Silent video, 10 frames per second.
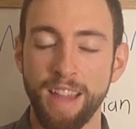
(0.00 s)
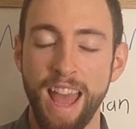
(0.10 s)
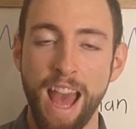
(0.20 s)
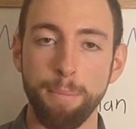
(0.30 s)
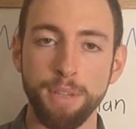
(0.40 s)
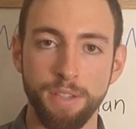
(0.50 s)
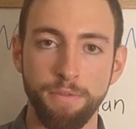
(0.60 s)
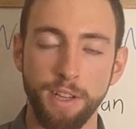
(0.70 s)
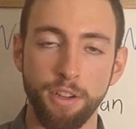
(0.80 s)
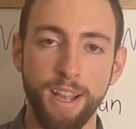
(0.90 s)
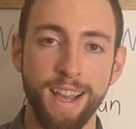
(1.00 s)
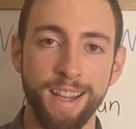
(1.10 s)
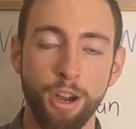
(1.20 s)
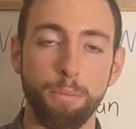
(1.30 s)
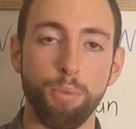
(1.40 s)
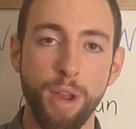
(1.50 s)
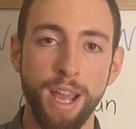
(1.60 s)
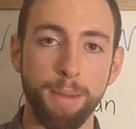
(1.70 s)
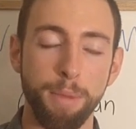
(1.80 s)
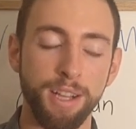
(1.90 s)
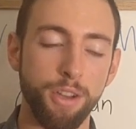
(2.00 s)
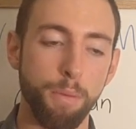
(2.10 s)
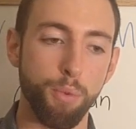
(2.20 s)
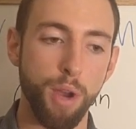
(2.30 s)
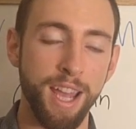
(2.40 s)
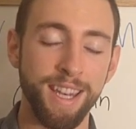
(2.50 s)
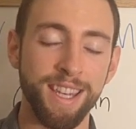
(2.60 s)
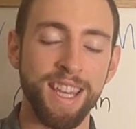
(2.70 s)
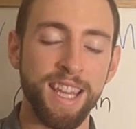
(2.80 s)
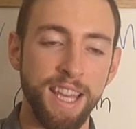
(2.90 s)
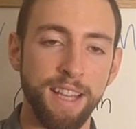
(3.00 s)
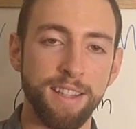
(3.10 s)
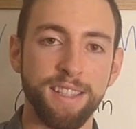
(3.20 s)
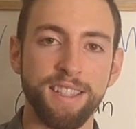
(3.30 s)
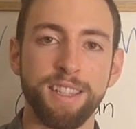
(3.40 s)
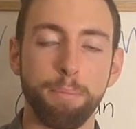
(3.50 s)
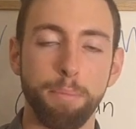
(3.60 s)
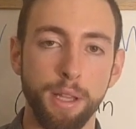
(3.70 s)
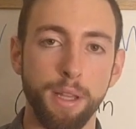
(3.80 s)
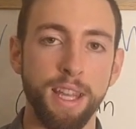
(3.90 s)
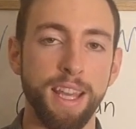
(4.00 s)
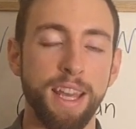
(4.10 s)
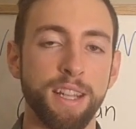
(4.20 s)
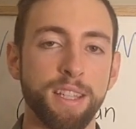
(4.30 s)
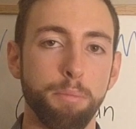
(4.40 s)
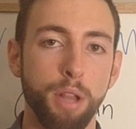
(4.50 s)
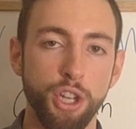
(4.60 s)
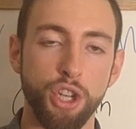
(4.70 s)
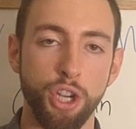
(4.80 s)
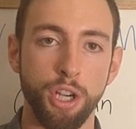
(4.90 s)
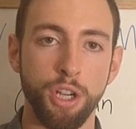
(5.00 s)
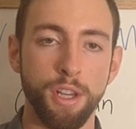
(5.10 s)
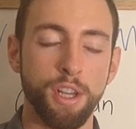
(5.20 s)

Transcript: atmosphere in our brain because our brain needs stability in its blood sugar.